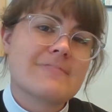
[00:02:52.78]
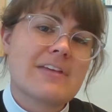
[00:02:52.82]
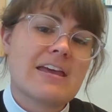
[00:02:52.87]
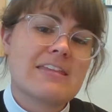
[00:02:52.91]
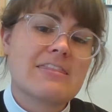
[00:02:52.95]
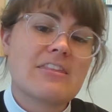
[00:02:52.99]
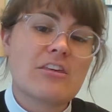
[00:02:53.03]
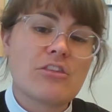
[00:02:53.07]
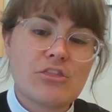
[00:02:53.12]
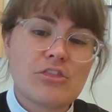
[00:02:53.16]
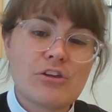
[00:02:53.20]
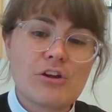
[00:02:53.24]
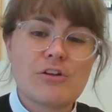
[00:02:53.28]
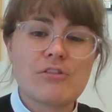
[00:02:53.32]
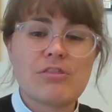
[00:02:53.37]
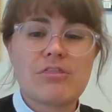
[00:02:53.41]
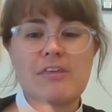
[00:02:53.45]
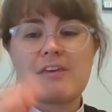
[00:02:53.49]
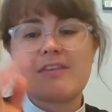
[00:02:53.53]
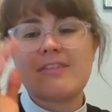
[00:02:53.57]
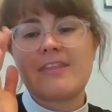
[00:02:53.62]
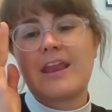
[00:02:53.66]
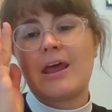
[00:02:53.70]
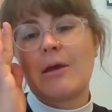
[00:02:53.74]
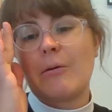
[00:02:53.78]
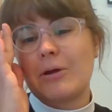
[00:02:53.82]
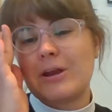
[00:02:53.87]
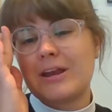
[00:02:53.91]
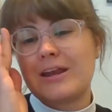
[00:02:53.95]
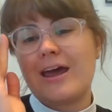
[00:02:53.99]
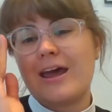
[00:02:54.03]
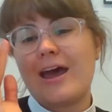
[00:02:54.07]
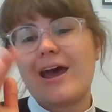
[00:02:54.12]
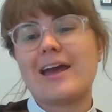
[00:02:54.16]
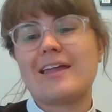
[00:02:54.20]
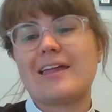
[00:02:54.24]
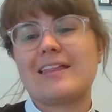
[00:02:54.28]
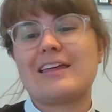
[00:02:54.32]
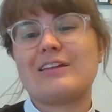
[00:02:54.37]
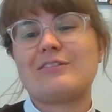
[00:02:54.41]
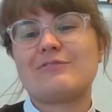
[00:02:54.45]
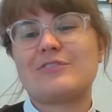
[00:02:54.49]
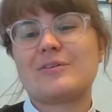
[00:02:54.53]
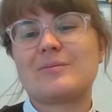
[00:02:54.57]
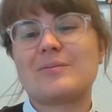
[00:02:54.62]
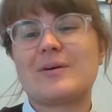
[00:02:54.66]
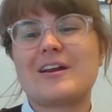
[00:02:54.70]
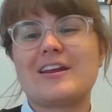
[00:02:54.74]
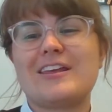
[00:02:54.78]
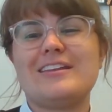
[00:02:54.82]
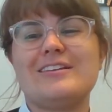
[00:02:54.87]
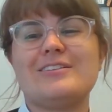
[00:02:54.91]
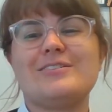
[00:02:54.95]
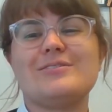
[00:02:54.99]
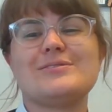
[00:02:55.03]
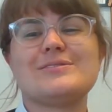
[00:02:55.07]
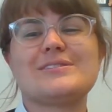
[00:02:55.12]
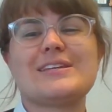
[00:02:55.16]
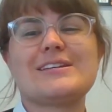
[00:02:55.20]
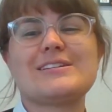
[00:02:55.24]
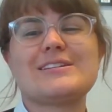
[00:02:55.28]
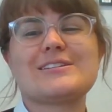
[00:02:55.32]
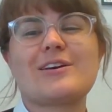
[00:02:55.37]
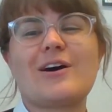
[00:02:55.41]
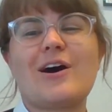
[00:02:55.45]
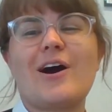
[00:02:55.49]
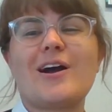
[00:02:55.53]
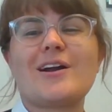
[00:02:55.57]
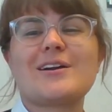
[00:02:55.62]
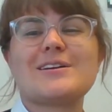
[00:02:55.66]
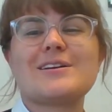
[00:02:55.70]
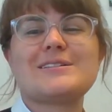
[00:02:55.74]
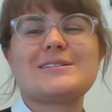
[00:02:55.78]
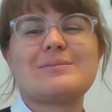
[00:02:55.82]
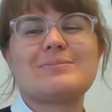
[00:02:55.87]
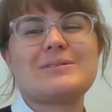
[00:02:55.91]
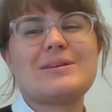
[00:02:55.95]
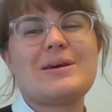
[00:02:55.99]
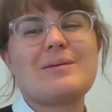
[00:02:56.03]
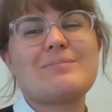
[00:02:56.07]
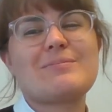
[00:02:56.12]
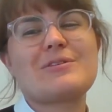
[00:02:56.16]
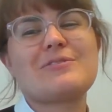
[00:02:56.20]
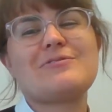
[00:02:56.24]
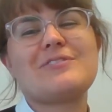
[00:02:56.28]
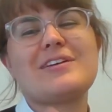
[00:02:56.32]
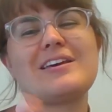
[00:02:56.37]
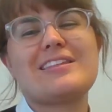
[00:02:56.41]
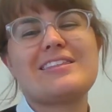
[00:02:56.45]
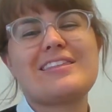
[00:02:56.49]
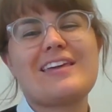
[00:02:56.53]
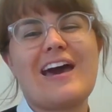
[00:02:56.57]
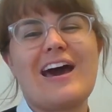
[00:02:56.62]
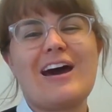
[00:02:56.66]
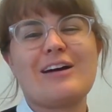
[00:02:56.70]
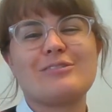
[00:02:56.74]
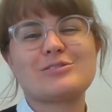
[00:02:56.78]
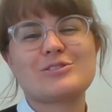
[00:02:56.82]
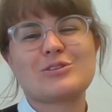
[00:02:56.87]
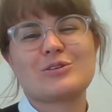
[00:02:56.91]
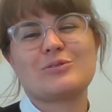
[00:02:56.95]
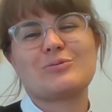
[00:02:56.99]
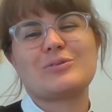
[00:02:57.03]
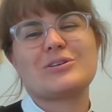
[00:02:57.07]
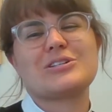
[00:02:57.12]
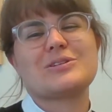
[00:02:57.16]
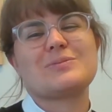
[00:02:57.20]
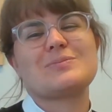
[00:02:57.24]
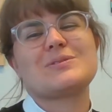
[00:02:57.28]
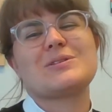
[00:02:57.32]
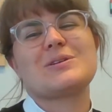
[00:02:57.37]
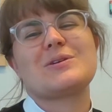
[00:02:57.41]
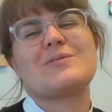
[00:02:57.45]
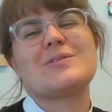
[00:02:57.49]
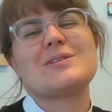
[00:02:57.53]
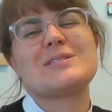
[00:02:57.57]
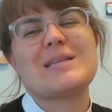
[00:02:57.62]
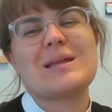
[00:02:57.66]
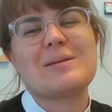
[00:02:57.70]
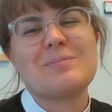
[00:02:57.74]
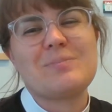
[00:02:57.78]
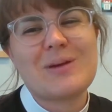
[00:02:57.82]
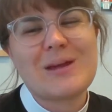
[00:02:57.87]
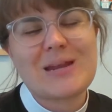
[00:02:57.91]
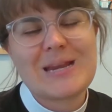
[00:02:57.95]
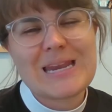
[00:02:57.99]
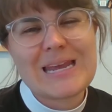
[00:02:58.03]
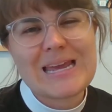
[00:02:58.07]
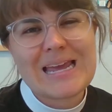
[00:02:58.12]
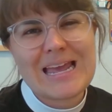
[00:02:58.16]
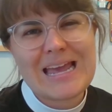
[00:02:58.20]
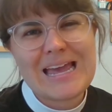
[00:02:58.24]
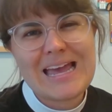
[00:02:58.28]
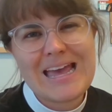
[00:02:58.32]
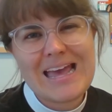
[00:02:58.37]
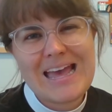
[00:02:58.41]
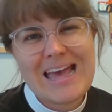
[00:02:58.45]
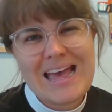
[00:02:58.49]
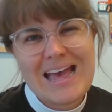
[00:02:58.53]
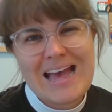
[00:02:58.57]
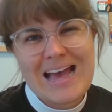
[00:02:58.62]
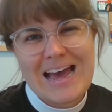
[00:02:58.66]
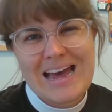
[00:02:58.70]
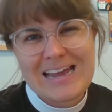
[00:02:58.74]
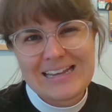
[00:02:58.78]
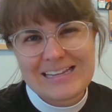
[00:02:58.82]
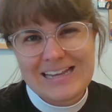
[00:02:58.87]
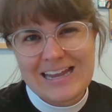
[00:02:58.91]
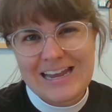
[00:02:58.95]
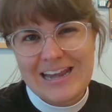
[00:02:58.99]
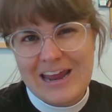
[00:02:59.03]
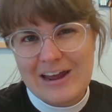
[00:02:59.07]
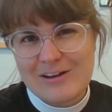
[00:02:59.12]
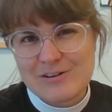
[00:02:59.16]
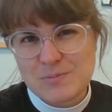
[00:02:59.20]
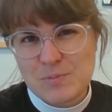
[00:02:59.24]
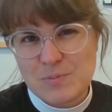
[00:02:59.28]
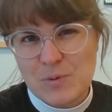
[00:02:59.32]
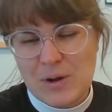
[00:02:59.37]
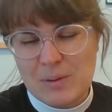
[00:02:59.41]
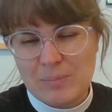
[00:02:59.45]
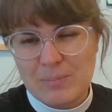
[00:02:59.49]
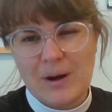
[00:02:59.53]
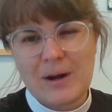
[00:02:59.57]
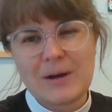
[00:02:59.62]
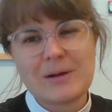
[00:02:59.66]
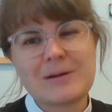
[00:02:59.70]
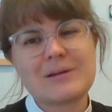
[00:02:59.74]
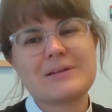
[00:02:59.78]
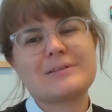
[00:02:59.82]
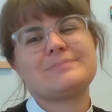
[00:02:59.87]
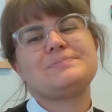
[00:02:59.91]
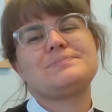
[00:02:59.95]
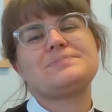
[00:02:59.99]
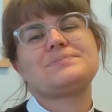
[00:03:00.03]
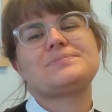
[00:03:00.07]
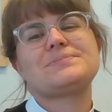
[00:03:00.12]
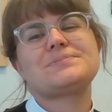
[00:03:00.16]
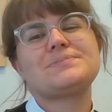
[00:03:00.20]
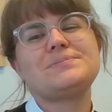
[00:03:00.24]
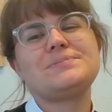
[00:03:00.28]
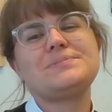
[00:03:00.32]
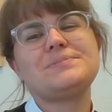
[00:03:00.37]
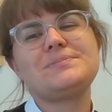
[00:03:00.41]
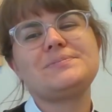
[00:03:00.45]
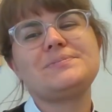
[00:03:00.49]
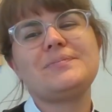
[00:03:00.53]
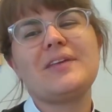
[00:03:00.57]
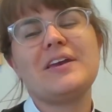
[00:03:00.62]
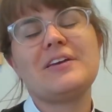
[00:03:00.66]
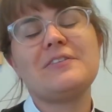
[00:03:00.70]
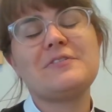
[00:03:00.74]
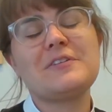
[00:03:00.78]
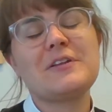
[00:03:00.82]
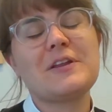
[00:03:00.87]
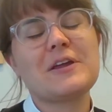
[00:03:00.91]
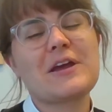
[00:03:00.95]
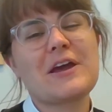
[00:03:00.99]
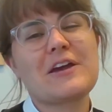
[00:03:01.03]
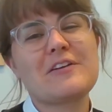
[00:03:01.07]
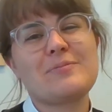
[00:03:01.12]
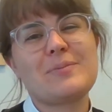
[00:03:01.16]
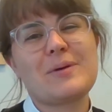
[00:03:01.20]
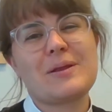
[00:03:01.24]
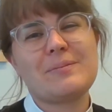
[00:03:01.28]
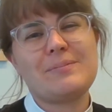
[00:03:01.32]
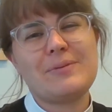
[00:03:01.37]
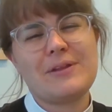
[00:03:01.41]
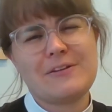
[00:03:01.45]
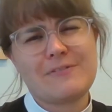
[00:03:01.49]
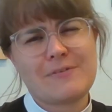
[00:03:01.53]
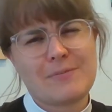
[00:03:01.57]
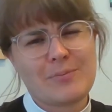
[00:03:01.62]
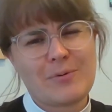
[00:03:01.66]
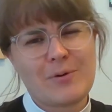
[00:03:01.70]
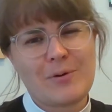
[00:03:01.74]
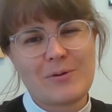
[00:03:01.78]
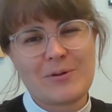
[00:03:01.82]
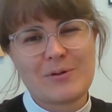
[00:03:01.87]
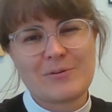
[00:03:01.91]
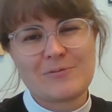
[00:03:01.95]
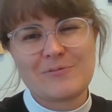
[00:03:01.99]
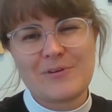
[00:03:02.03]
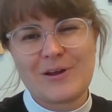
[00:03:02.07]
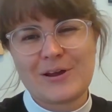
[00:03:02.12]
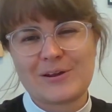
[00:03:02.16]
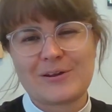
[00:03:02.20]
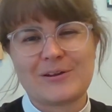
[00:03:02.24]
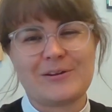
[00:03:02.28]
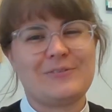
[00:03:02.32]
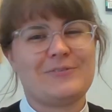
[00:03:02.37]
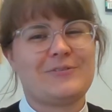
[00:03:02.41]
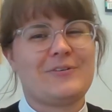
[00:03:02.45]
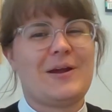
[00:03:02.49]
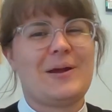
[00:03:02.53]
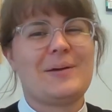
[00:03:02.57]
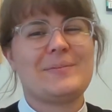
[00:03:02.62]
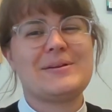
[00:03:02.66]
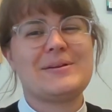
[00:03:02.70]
And the third thing that I wanted to highlight from our e-news is our September 5th outdoor worship service and picnic at Lighthouse Point Park. I feel like I've been a bit of a broken record for how